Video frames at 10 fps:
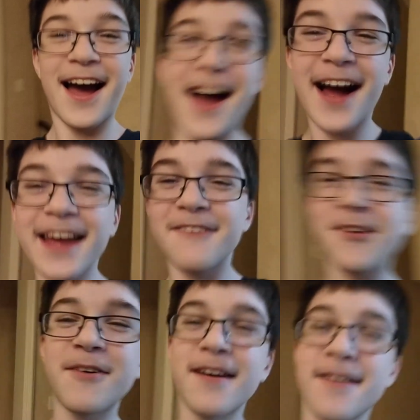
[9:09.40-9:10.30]
Hi
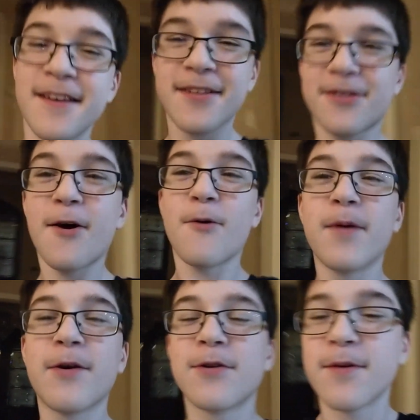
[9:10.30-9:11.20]
everyone. So we
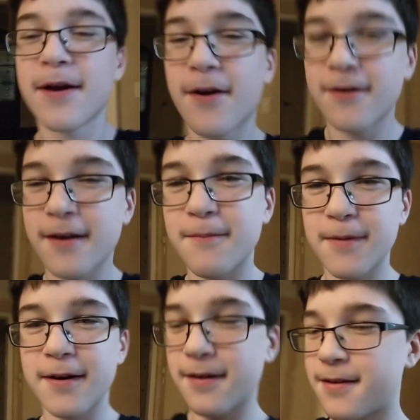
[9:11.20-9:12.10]
are doing our um.
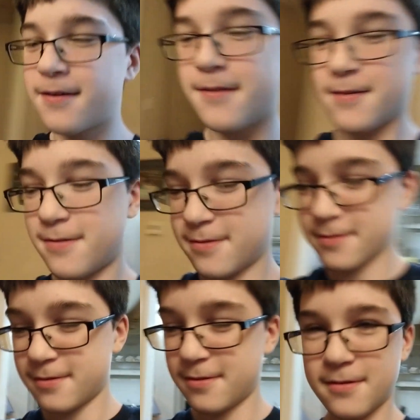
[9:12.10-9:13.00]
Uh,
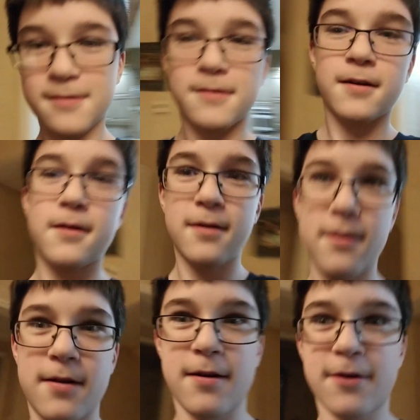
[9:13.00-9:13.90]
not an
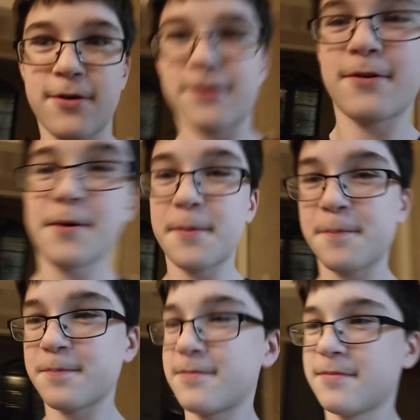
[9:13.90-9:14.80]
ending. Our um.